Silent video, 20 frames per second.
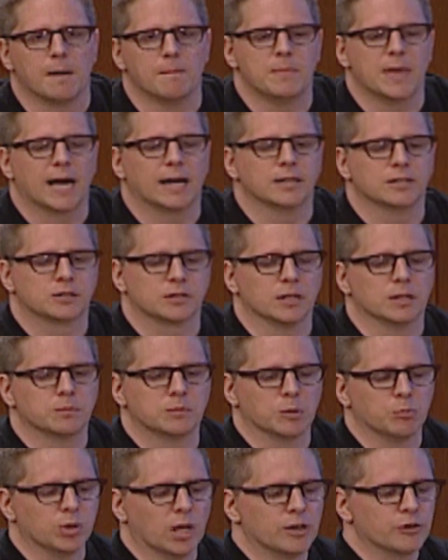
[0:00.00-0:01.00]
That is the
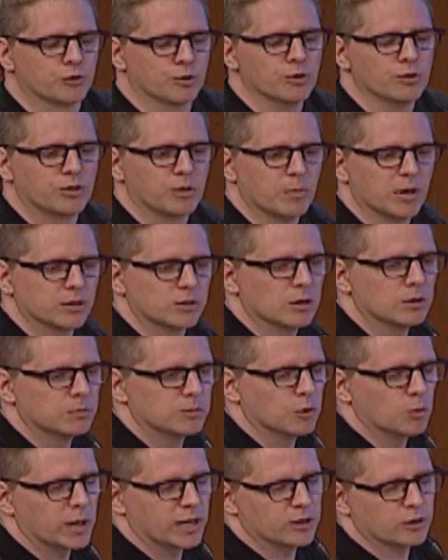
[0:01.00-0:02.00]
blunt truth about
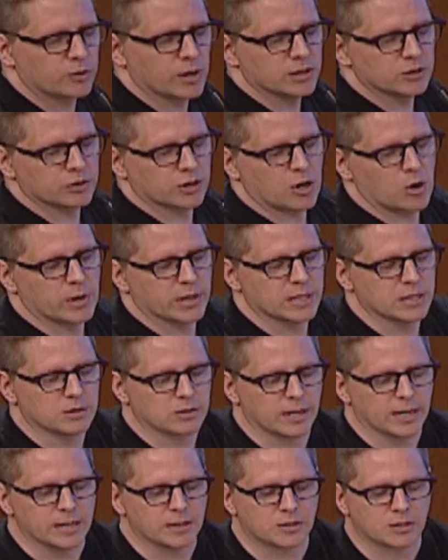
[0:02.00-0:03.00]
the way the trends are going these
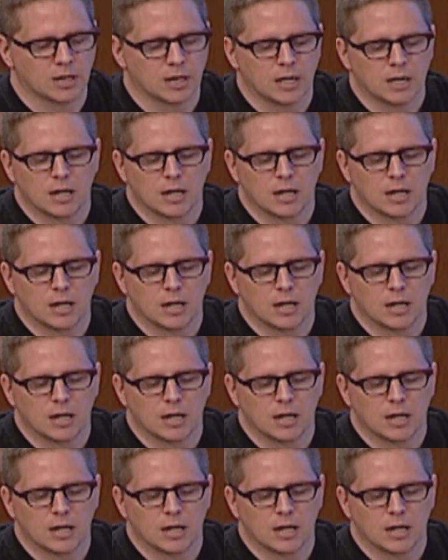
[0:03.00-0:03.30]
days.